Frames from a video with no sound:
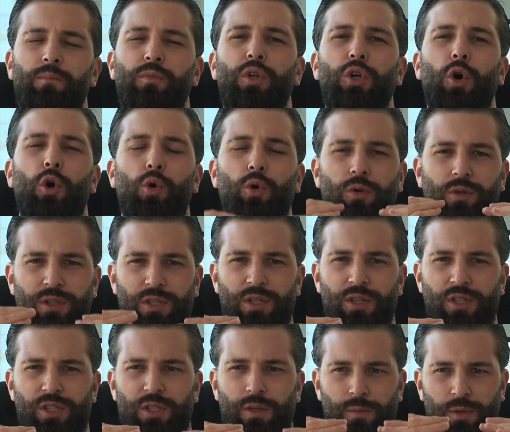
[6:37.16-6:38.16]
the old
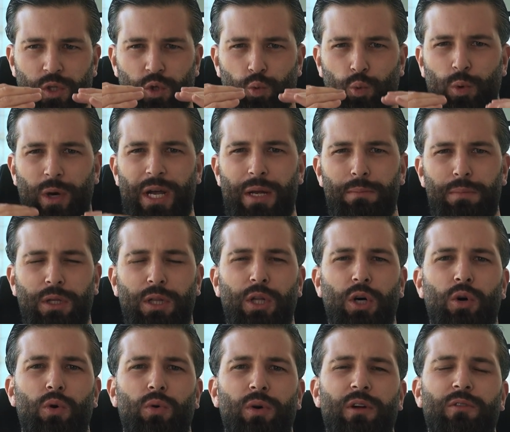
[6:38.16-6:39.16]
system. It's way
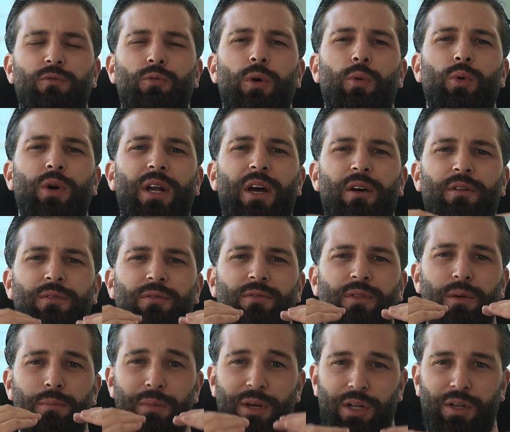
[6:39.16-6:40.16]
below if we would have
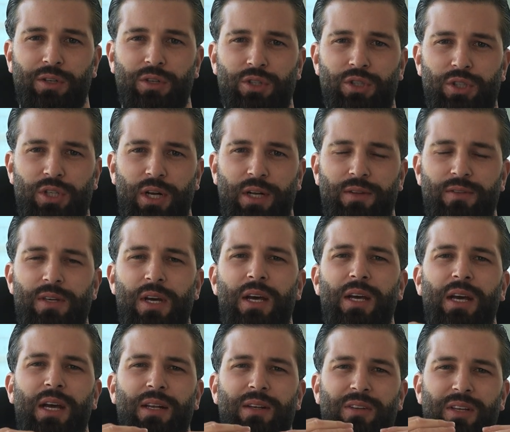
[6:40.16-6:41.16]
the Mittelstand
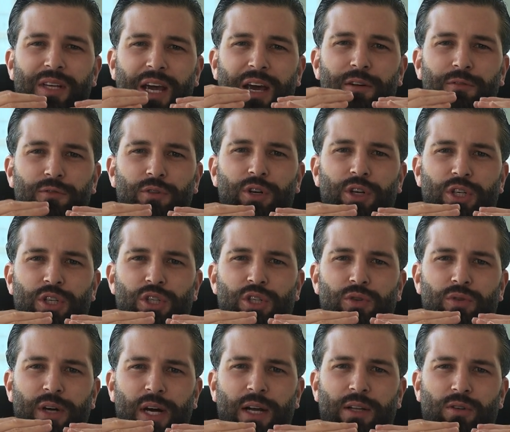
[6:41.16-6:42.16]
and the average,
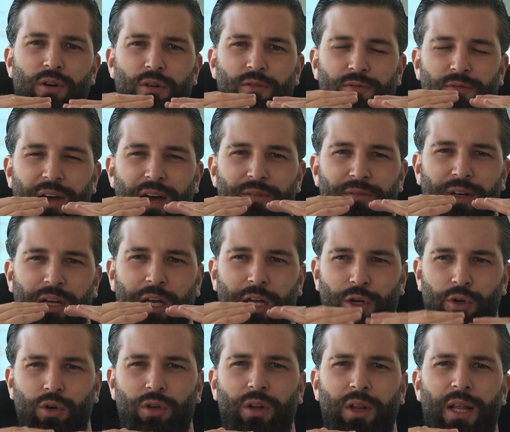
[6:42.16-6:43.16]
right, of having a
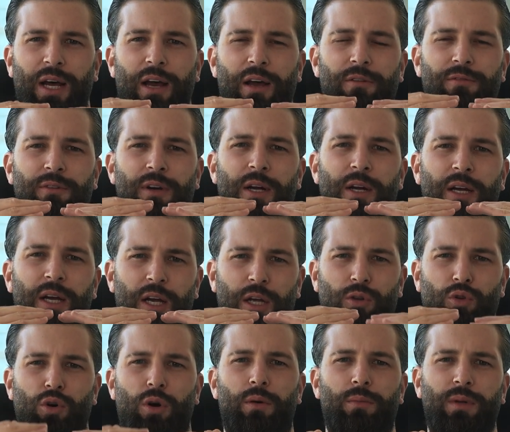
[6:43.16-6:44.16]
good life, a
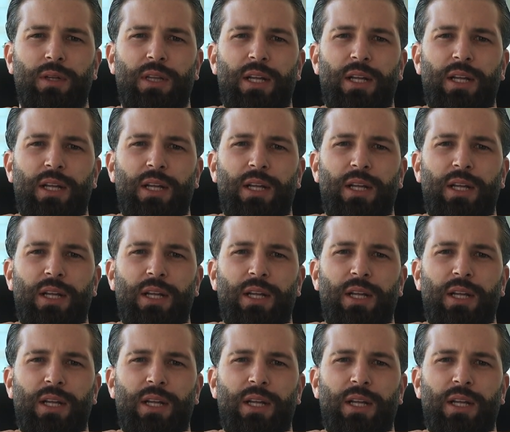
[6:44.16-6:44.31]
normal